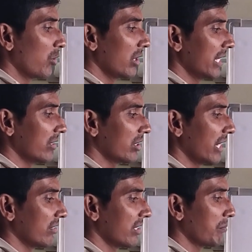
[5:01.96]
only
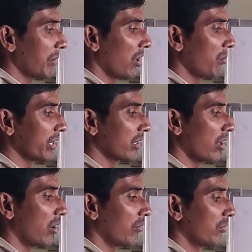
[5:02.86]
changing parameter
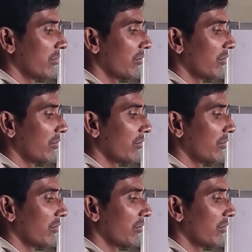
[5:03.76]
of